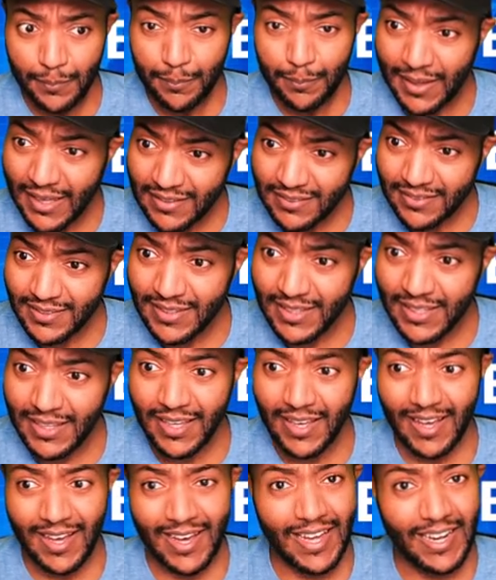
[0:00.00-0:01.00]

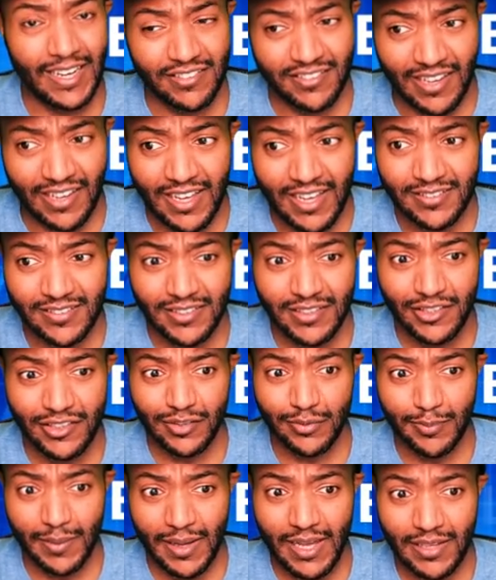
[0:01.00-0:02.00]
Messi had a chance in
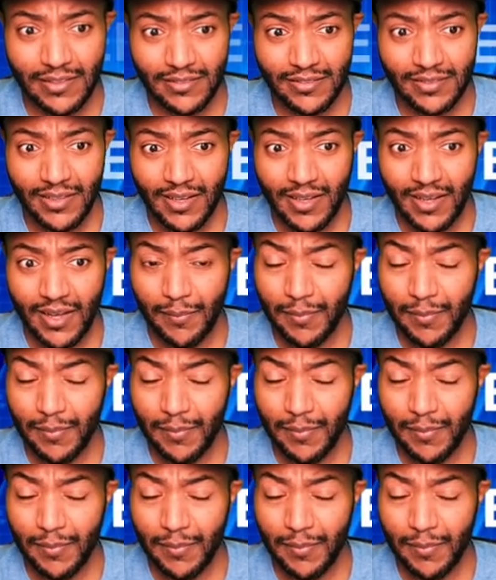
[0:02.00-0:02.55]
this match.